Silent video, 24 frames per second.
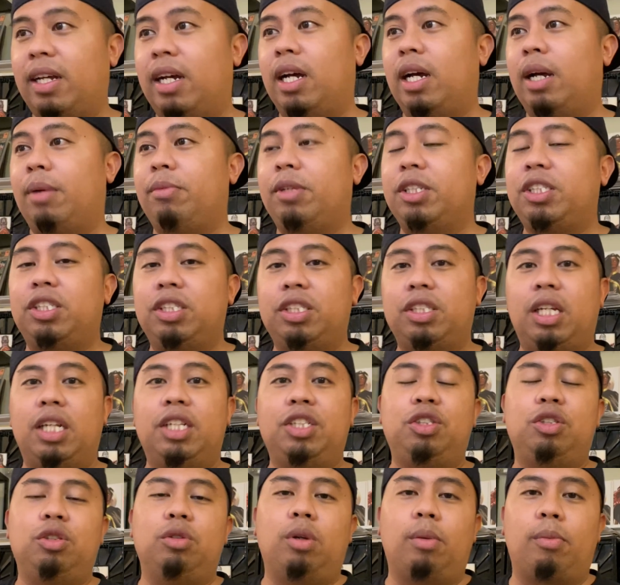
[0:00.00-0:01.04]
This is
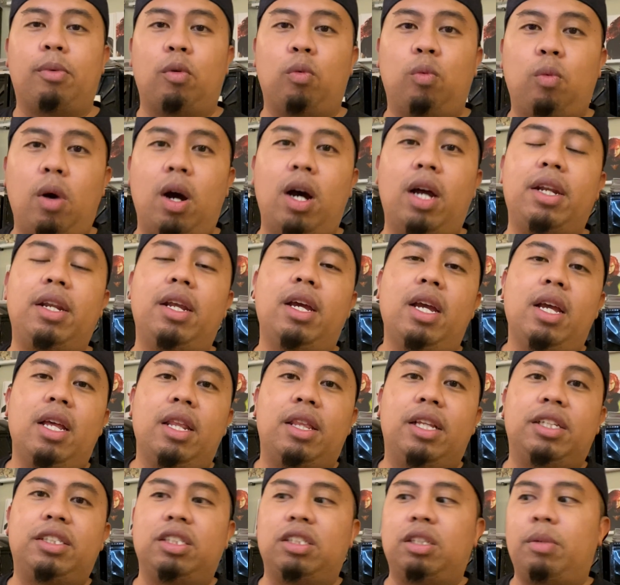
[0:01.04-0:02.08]
issue number 1.
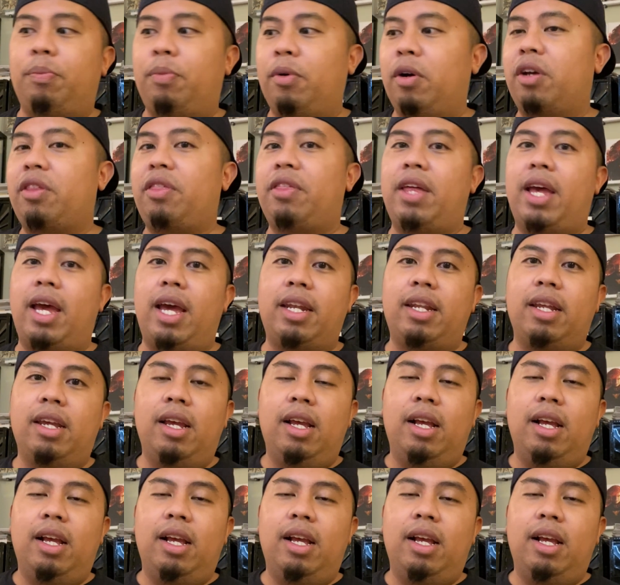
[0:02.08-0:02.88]
This is a book that